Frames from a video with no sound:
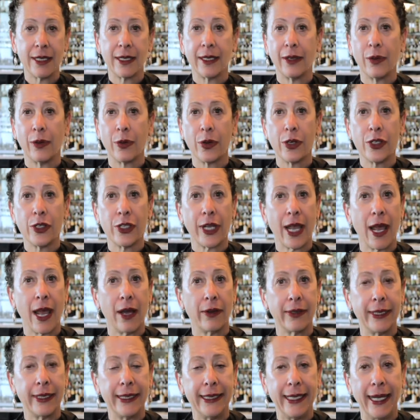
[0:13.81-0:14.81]
and Orange
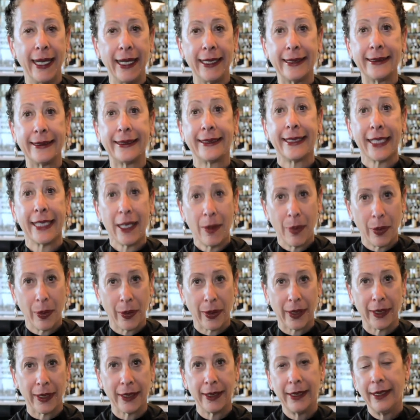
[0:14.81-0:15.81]
County and
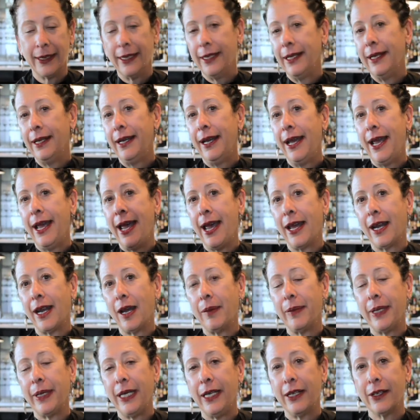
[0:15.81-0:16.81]
Singapore. And
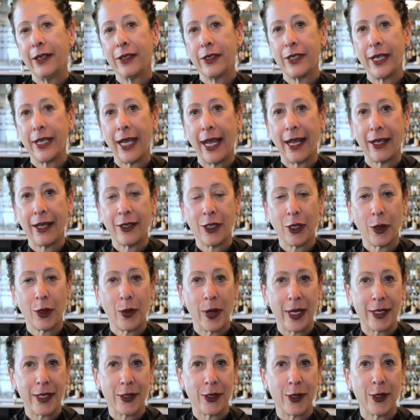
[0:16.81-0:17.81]
I'm here to answer
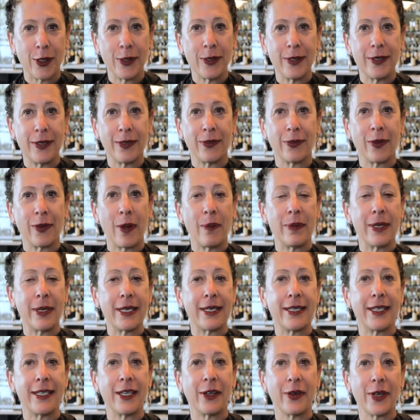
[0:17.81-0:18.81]
questions from the
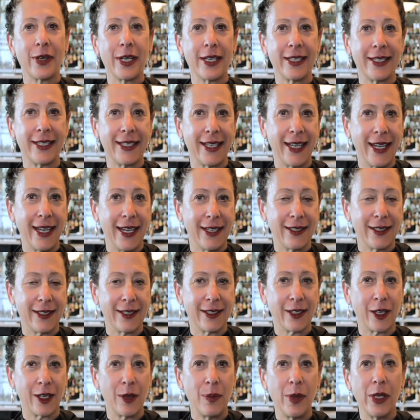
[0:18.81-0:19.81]
Serious
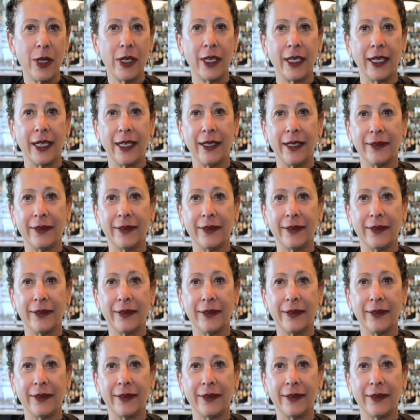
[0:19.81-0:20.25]
Eats community.